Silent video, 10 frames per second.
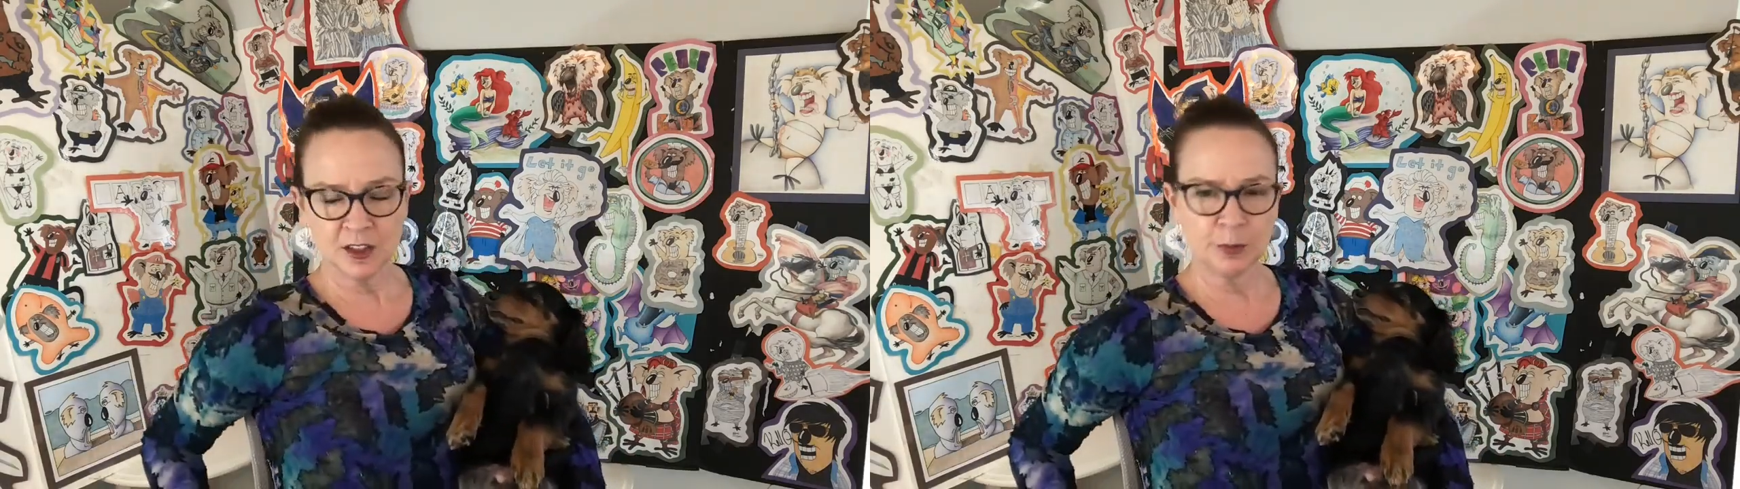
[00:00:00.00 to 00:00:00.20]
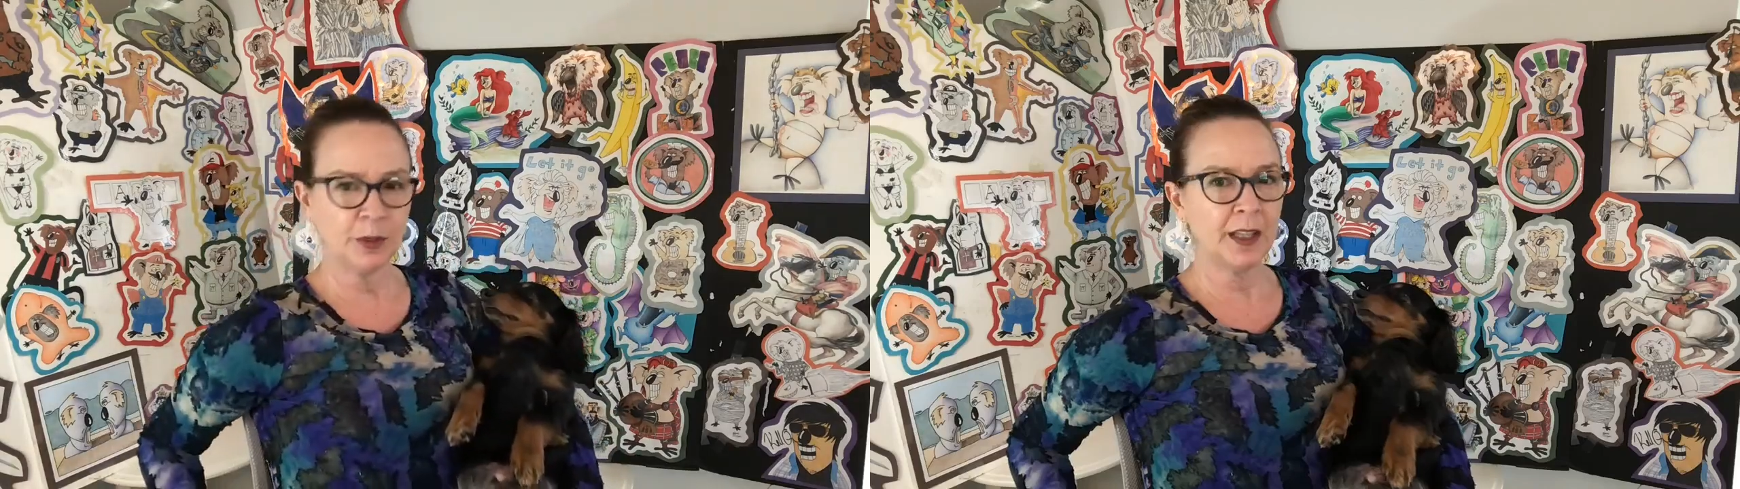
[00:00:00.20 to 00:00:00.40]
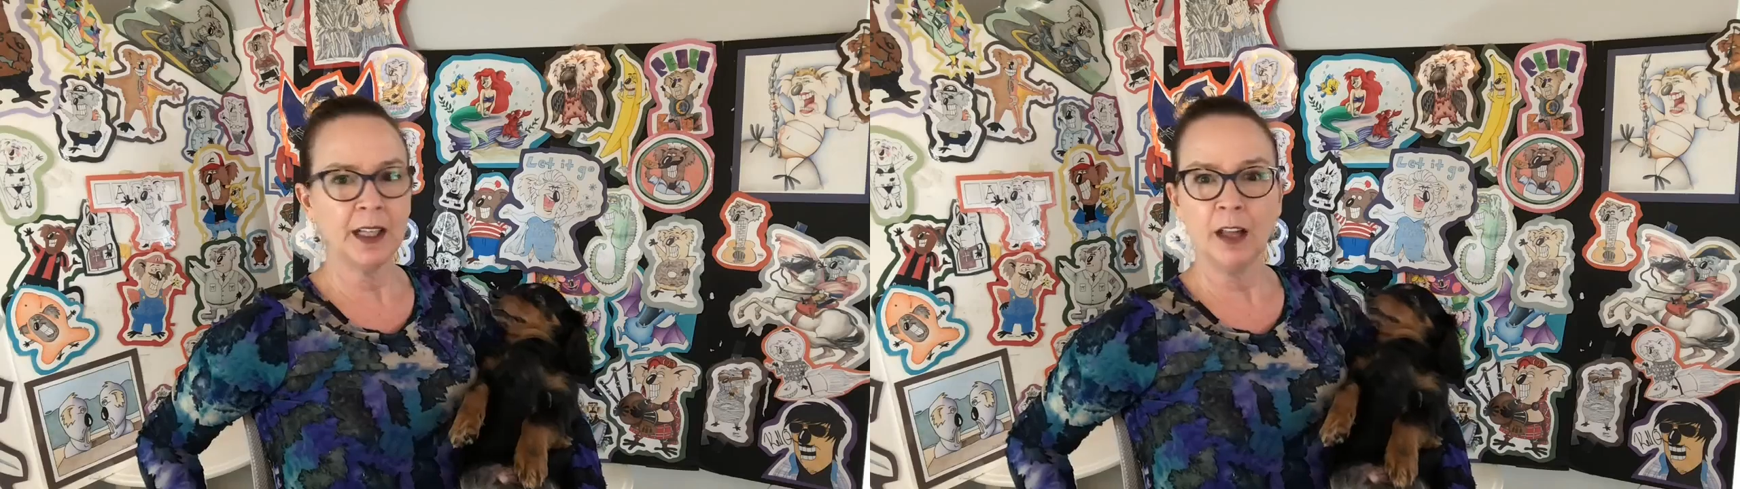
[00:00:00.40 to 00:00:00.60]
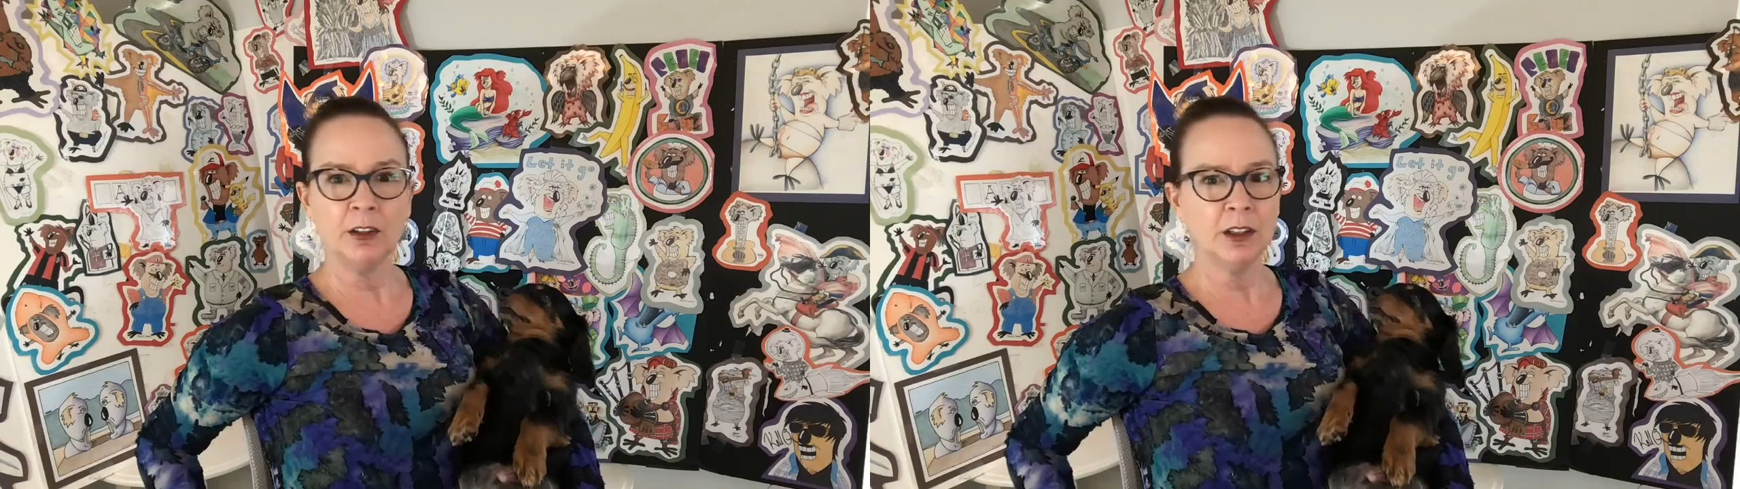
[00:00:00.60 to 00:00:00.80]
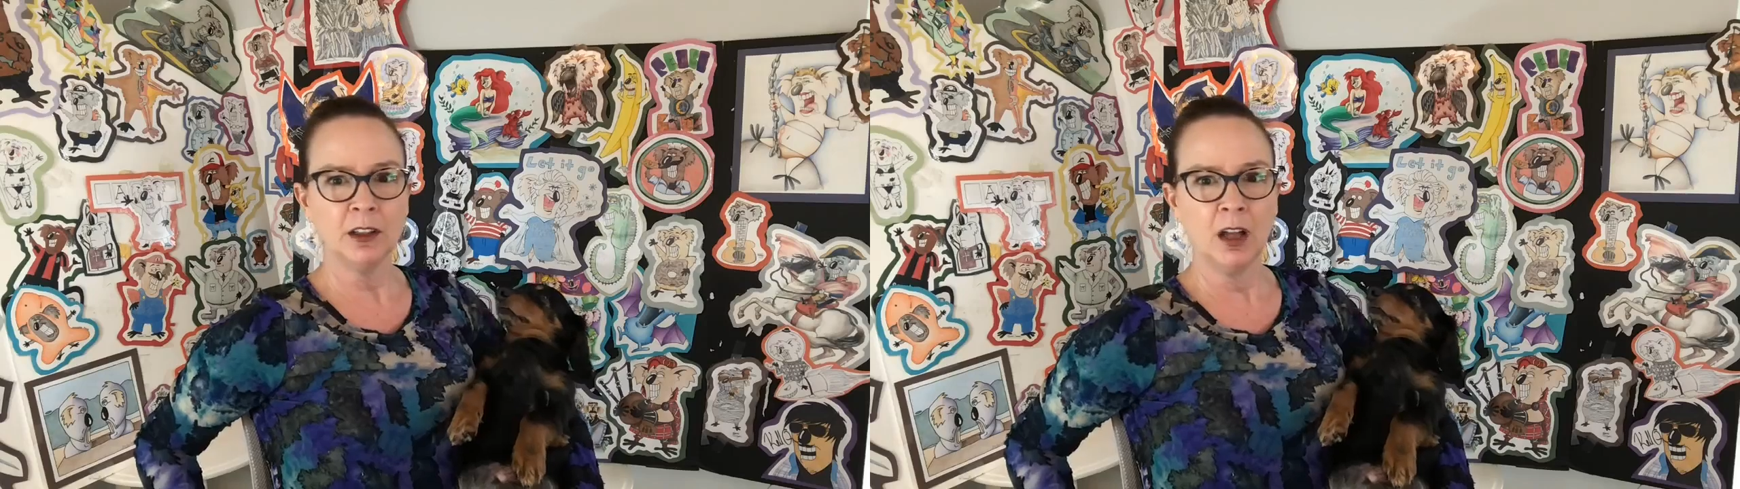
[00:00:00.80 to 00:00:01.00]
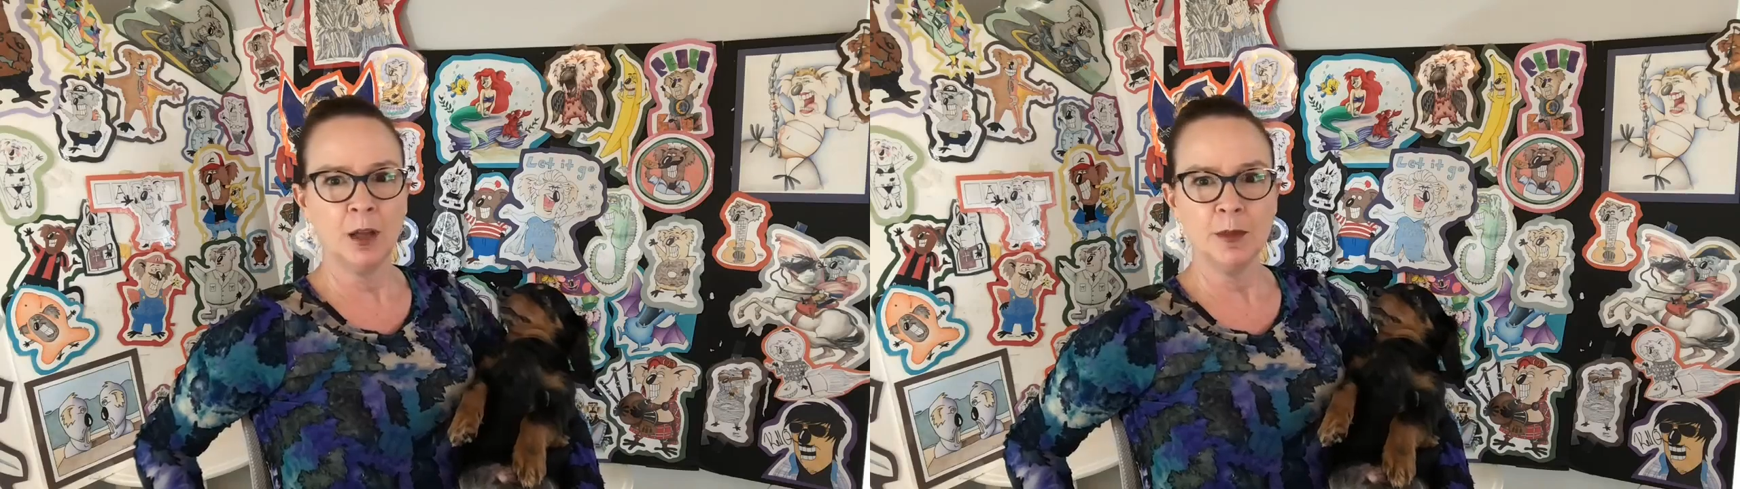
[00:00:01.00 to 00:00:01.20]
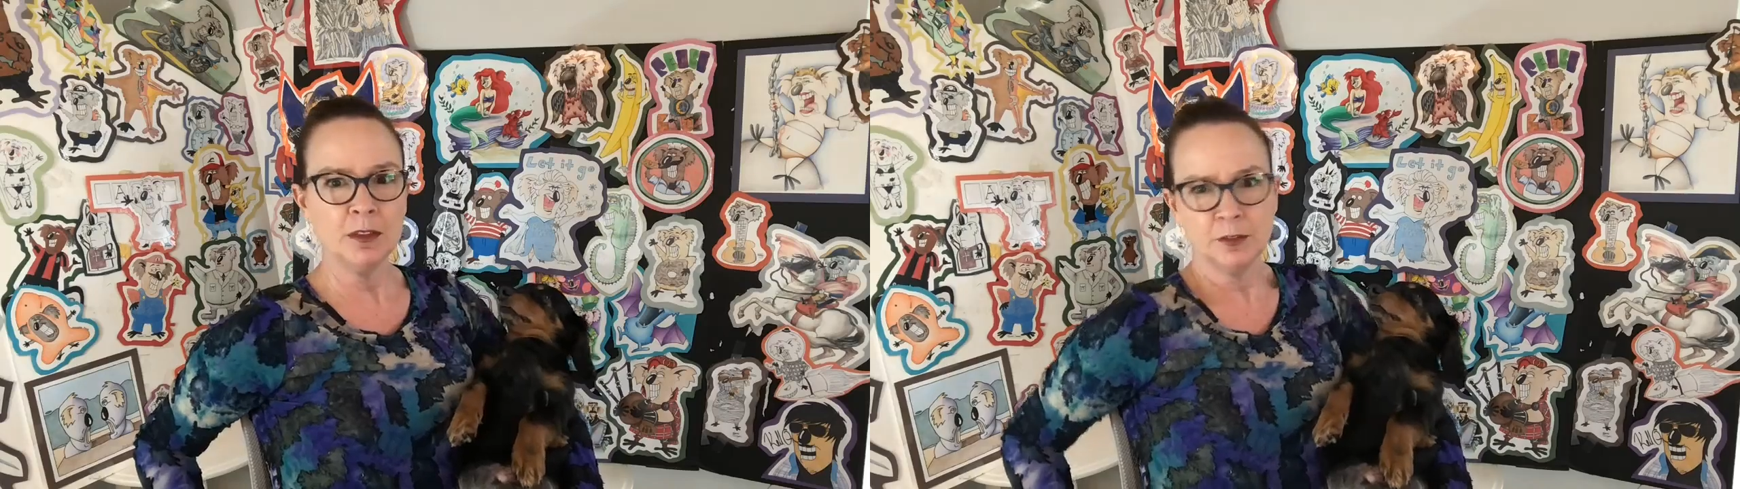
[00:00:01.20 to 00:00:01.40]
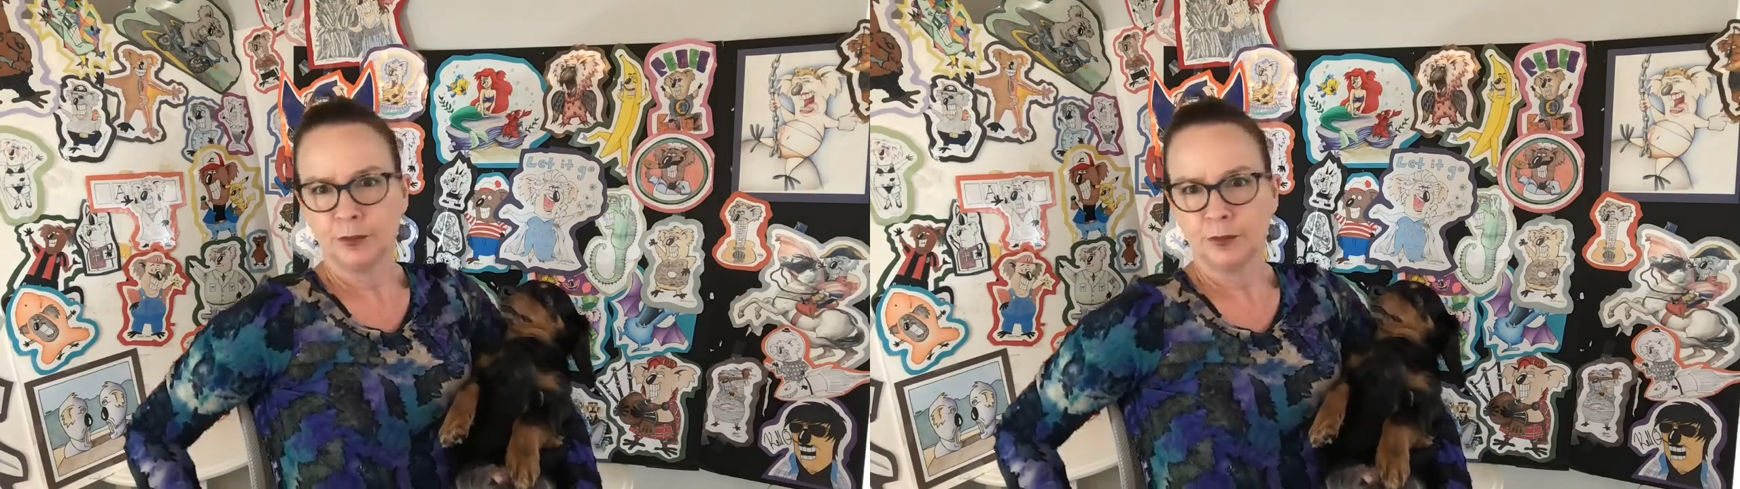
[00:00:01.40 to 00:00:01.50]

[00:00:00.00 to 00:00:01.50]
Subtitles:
display it out in the commons